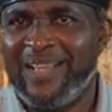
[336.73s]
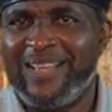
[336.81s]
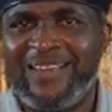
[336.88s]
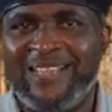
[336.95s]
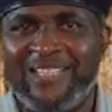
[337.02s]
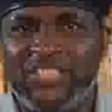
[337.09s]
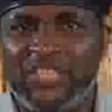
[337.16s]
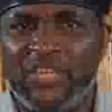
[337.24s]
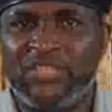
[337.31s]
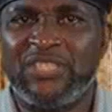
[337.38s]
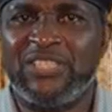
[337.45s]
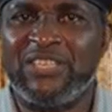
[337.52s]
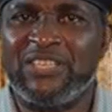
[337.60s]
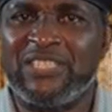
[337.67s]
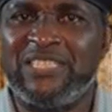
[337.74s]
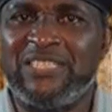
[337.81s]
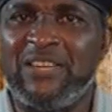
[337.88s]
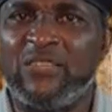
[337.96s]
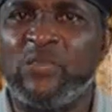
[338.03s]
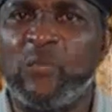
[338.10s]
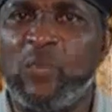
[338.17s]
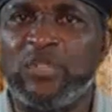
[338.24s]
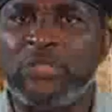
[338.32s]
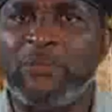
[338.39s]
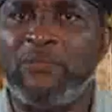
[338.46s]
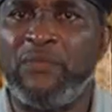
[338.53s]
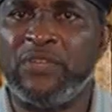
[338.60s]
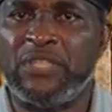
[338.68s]
Catholic Church does not
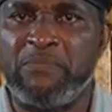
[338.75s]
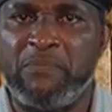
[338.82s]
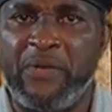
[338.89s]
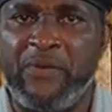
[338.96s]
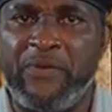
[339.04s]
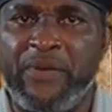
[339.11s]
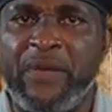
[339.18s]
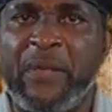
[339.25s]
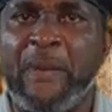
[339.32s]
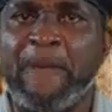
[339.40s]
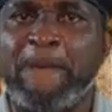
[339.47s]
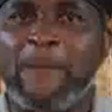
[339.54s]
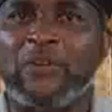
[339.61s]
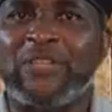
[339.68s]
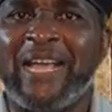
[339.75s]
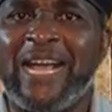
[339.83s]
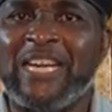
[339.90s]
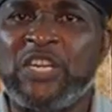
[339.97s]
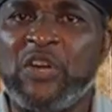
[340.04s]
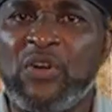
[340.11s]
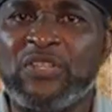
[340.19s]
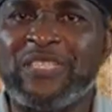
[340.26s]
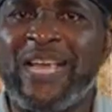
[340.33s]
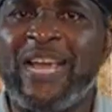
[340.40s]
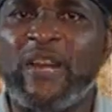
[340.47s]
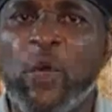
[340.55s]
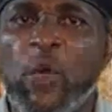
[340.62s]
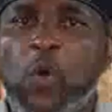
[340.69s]
worship Virgin Mary, but adores
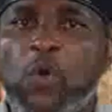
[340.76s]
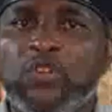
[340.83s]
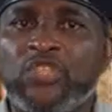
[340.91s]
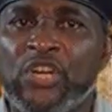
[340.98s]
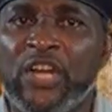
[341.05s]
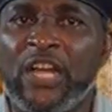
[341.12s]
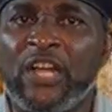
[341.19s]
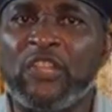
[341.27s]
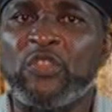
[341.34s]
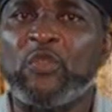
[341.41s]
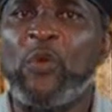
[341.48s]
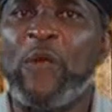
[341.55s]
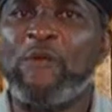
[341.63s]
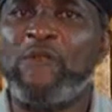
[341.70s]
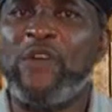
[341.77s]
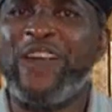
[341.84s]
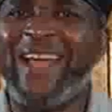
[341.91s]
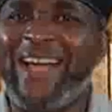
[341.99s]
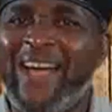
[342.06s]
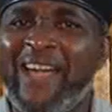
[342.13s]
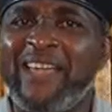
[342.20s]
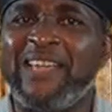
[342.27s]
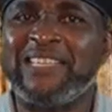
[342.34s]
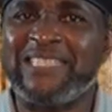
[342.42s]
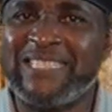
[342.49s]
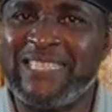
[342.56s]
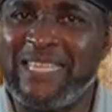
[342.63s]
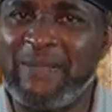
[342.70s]
and holds her to a very high
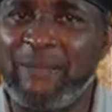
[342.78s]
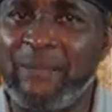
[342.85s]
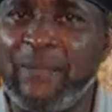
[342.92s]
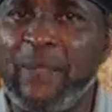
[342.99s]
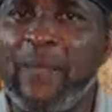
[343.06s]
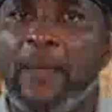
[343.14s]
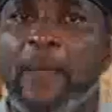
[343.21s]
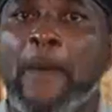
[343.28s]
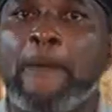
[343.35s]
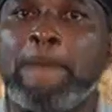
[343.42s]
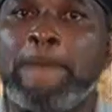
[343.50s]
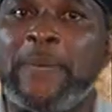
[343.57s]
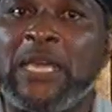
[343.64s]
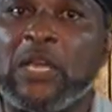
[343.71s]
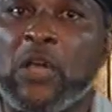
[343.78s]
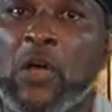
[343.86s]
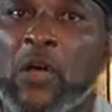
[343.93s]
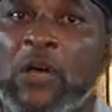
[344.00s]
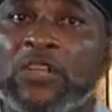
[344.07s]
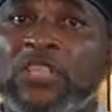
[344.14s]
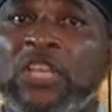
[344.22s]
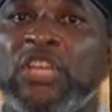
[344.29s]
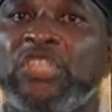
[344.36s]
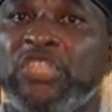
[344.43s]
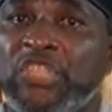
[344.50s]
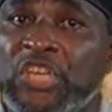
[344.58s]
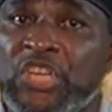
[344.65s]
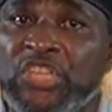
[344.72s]
esteem because
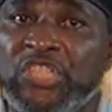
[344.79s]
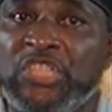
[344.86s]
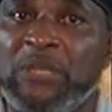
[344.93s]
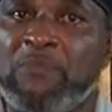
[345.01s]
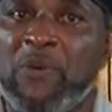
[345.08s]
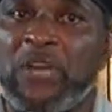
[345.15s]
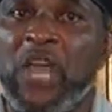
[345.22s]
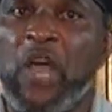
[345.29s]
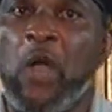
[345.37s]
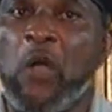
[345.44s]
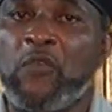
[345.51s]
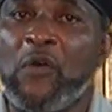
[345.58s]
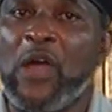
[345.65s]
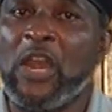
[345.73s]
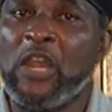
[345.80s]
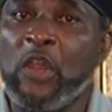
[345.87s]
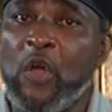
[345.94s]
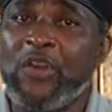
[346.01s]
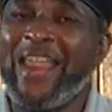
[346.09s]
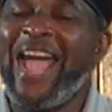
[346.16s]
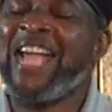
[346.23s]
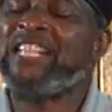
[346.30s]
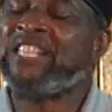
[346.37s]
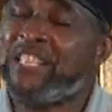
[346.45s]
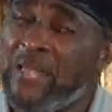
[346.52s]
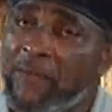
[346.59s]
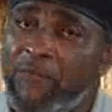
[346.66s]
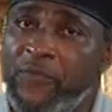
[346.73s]
she is the mother of our Lord
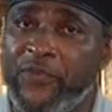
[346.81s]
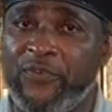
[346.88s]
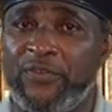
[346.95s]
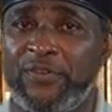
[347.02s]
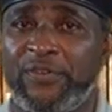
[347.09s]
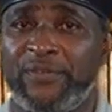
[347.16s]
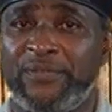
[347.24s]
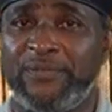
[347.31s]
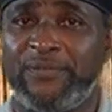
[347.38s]
and Savior.